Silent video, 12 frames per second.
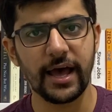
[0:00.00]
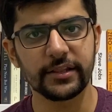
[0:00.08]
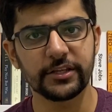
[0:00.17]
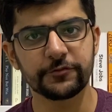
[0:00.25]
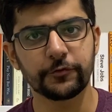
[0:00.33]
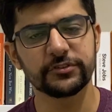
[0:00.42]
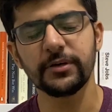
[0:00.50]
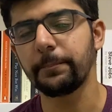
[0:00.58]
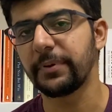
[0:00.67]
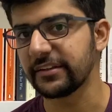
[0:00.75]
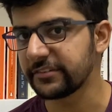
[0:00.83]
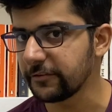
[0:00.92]
and this was a
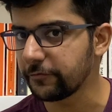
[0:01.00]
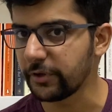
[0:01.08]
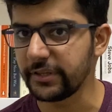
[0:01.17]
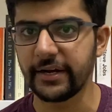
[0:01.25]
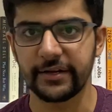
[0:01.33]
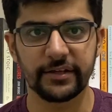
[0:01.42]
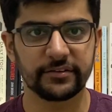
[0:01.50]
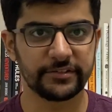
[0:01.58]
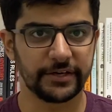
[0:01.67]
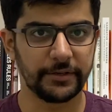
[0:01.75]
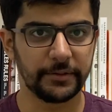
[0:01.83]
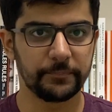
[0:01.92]
blessing for the
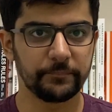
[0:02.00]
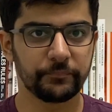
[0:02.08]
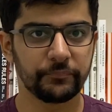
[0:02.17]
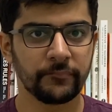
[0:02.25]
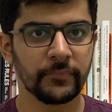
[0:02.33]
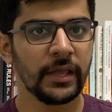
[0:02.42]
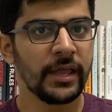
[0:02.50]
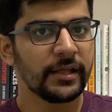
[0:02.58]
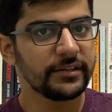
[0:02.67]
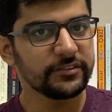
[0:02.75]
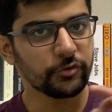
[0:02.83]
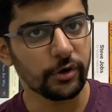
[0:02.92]
edtech sector.
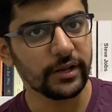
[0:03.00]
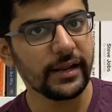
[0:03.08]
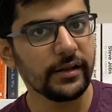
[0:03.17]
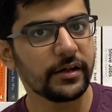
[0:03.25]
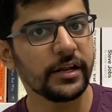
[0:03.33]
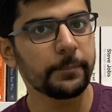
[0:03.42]
These online